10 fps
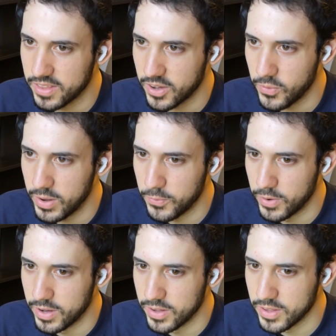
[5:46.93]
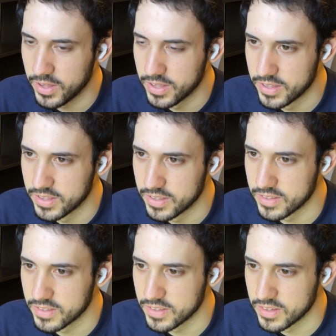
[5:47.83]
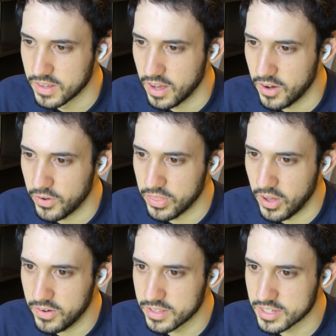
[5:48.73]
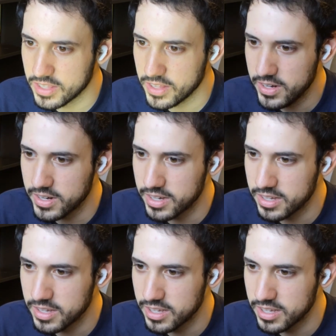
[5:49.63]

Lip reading: Went well. Oh well, no, it's clearing.